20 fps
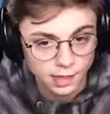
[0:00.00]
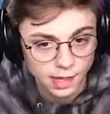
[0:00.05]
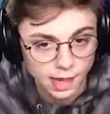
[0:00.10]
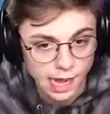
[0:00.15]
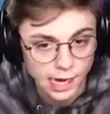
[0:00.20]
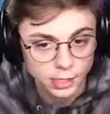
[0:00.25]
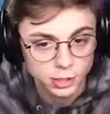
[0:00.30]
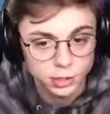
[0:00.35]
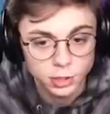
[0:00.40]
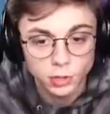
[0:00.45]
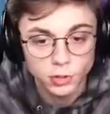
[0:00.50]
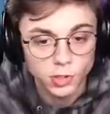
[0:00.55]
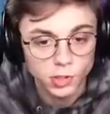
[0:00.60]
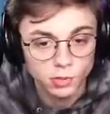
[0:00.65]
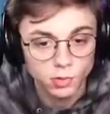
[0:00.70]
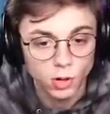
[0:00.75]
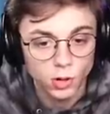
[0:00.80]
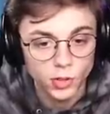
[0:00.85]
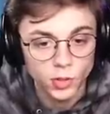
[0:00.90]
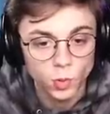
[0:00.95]
Actually, only
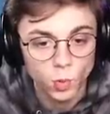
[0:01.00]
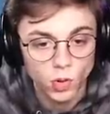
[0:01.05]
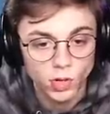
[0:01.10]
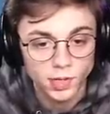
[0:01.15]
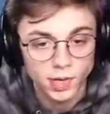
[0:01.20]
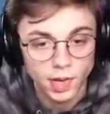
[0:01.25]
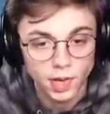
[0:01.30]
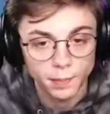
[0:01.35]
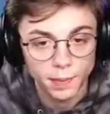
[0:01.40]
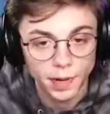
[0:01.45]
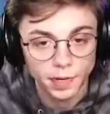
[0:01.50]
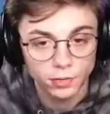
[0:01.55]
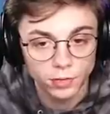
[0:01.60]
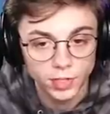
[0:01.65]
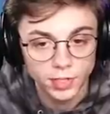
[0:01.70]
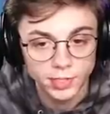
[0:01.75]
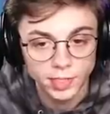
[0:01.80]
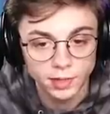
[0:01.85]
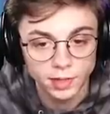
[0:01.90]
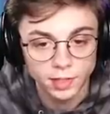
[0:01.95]
only one data pack really
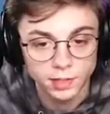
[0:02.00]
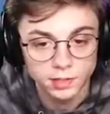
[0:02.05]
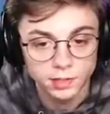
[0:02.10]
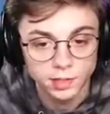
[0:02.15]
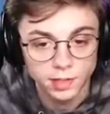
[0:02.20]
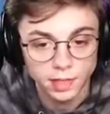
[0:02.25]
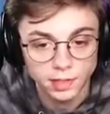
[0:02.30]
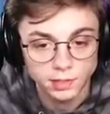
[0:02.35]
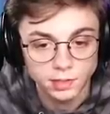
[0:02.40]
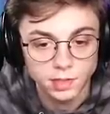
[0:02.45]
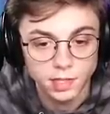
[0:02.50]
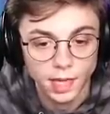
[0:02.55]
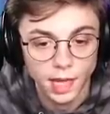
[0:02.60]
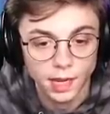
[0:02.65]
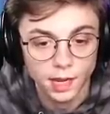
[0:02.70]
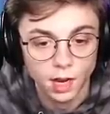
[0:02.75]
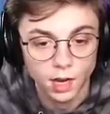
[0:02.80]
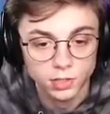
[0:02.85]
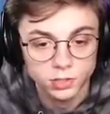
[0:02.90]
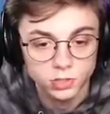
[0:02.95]
did this, and that is the
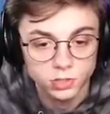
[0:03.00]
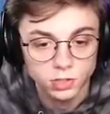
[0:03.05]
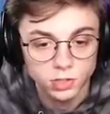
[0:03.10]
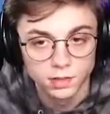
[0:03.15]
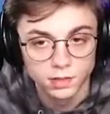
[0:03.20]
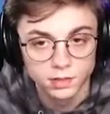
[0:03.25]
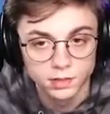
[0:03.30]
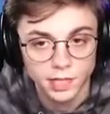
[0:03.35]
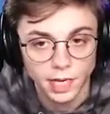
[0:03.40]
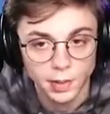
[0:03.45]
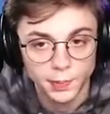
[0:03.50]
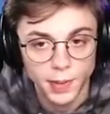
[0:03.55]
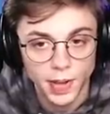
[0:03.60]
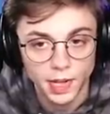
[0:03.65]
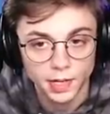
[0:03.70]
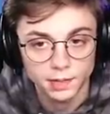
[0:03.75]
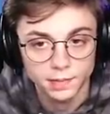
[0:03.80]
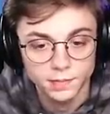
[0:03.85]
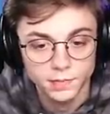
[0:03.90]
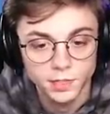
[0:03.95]
Chaos data
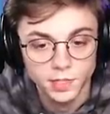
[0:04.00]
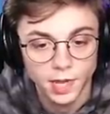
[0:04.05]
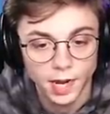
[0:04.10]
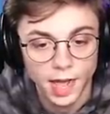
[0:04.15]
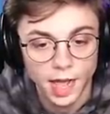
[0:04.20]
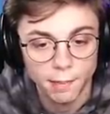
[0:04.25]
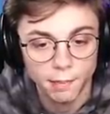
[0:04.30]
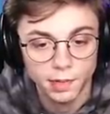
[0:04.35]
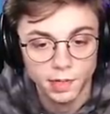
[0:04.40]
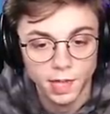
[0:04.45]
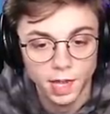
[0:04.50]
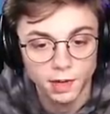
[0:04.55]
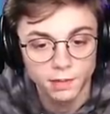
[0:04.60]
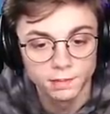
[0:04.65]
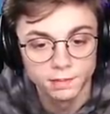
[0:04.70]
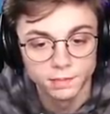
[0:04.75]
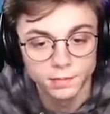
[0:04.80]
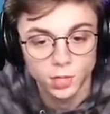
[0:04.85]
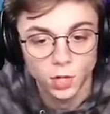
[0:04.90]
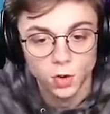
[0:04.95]
pack. It's gonna happen again.
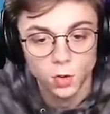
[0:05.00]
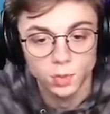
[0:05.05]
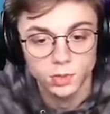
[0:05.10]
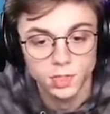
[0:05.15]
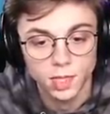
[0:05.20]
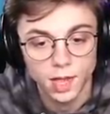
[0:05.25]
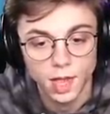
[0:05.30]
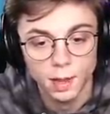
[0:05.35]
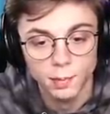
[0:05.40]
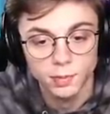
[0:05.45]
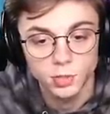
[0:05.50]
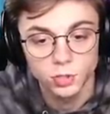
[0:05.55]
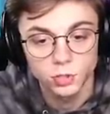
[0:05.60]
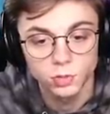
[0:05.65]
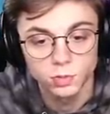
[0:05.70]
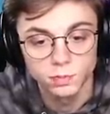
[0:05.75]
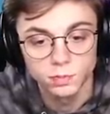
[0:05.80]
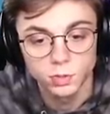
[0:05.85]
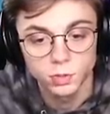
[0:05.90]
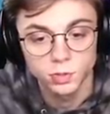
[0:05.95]
Don't know what's gonna happen. Two
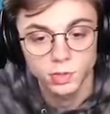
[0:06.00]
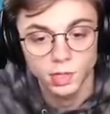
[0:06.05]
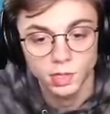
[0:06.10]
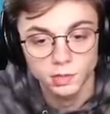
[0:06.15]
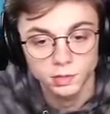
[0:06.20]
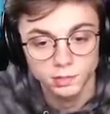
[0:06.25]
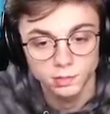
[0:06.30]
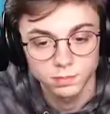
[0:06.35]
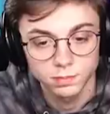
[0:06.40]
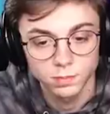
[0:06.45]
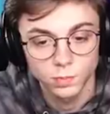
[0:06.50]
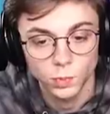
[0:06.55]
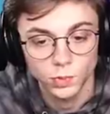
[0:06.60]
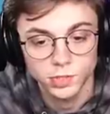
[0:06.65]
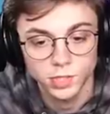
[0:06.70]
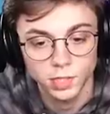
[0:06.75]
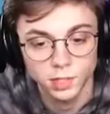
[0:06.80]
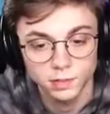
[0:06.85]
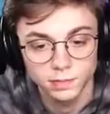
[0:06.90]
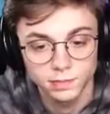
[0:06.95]
two seconds. One
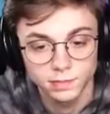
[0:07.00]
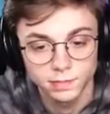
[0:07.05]
second.